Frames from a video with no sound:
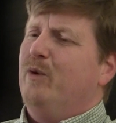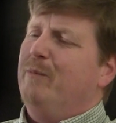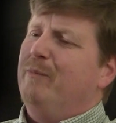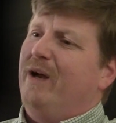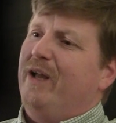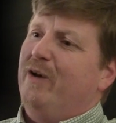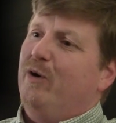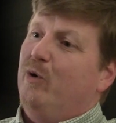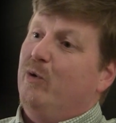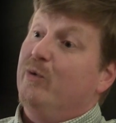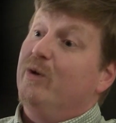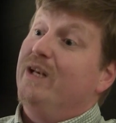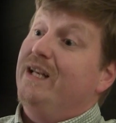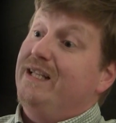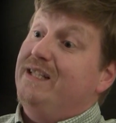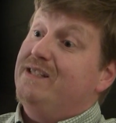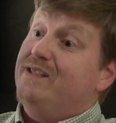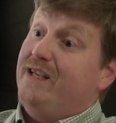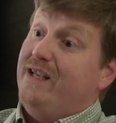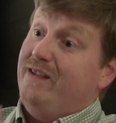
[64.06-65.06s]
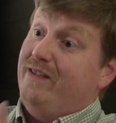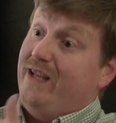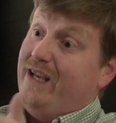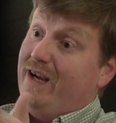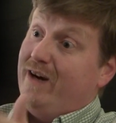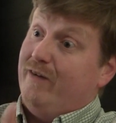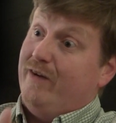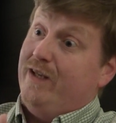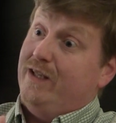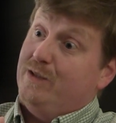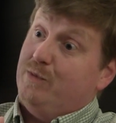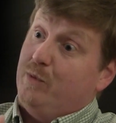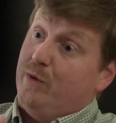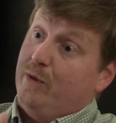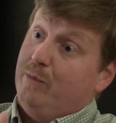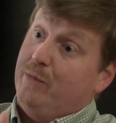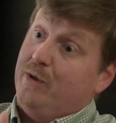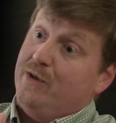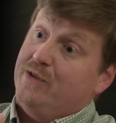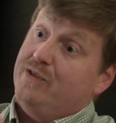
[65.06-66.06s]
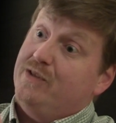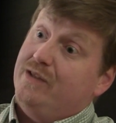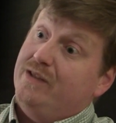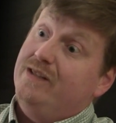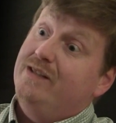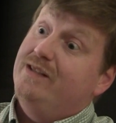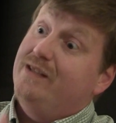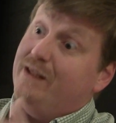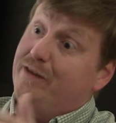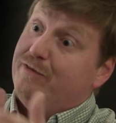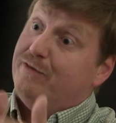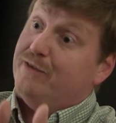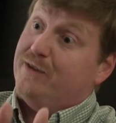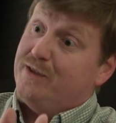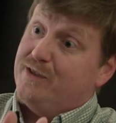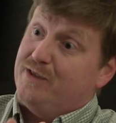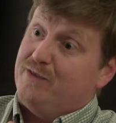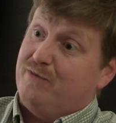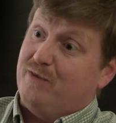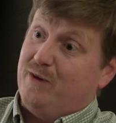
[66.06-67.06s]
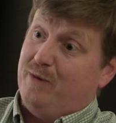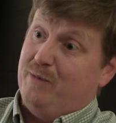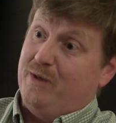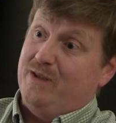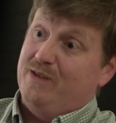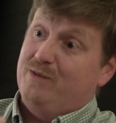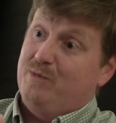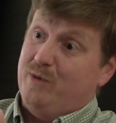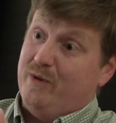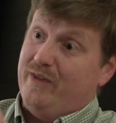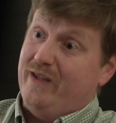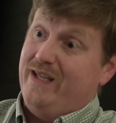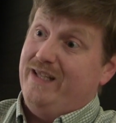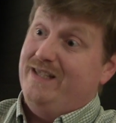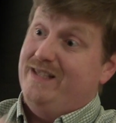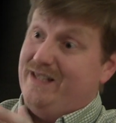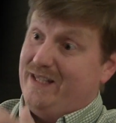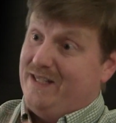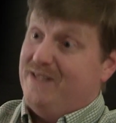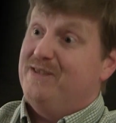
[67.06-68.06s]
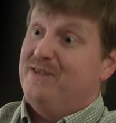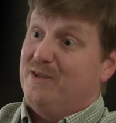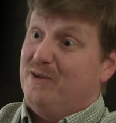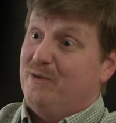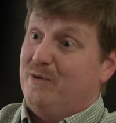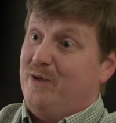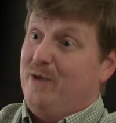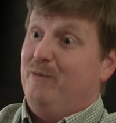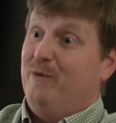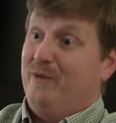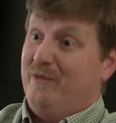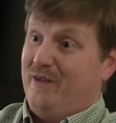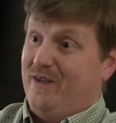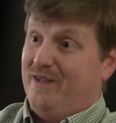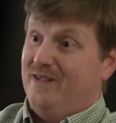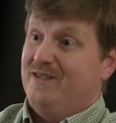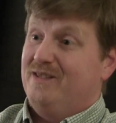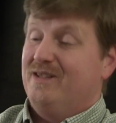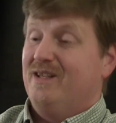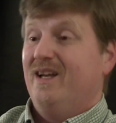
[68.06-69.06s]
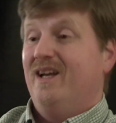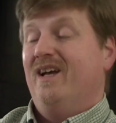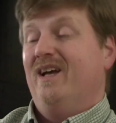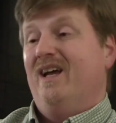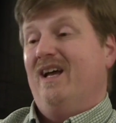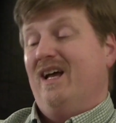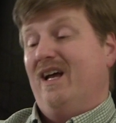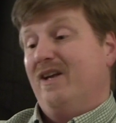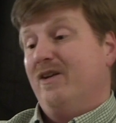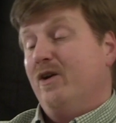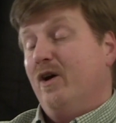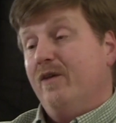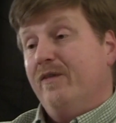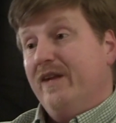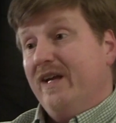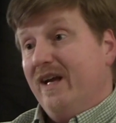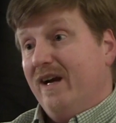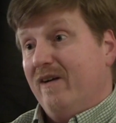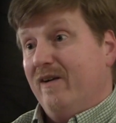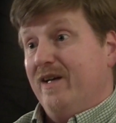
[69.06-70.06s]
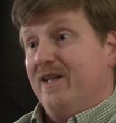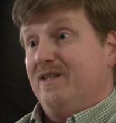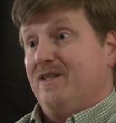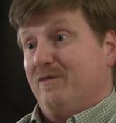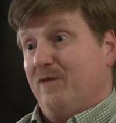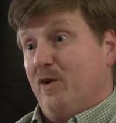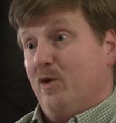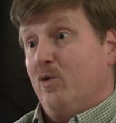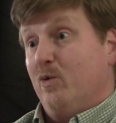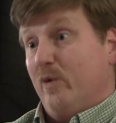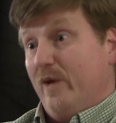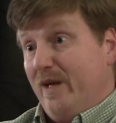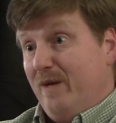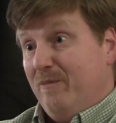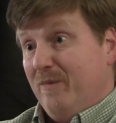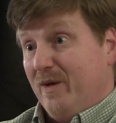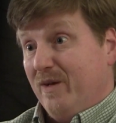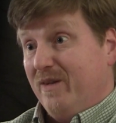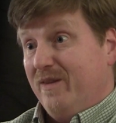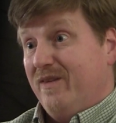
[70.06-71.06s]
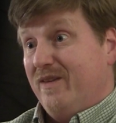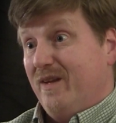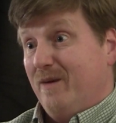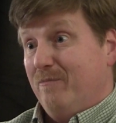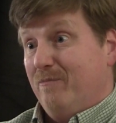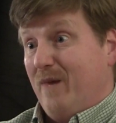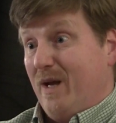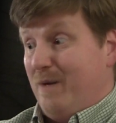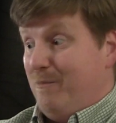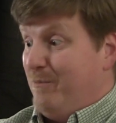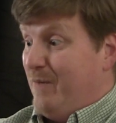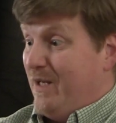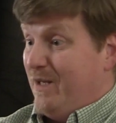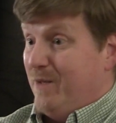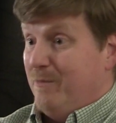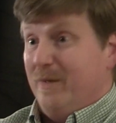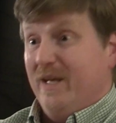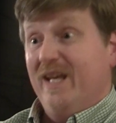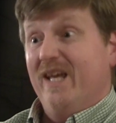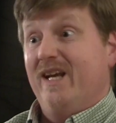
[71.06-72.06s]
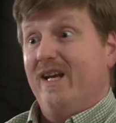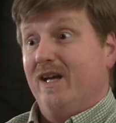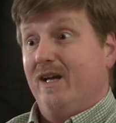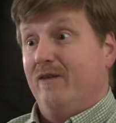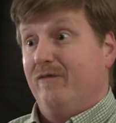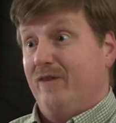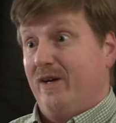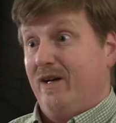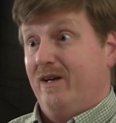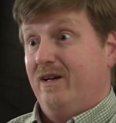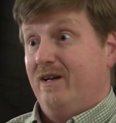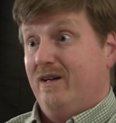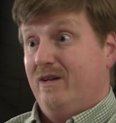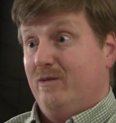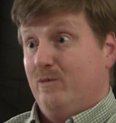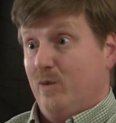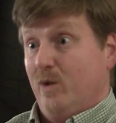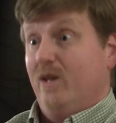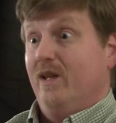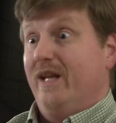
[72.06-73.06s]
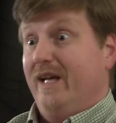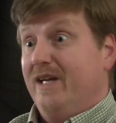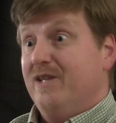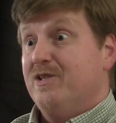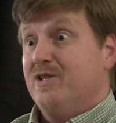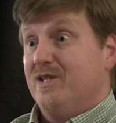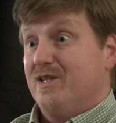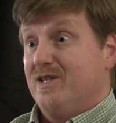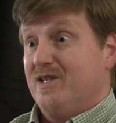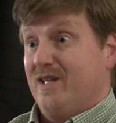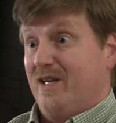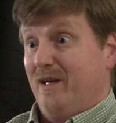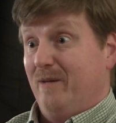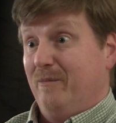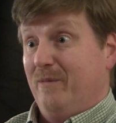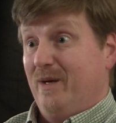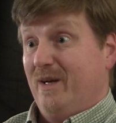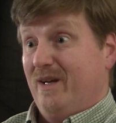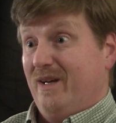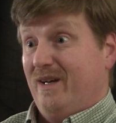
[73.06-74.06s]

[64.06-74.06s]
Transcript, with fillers: We might only see the areas where the person differs from us, where they disagree with us, and not the areas of agreement that might be the beginning of a relationship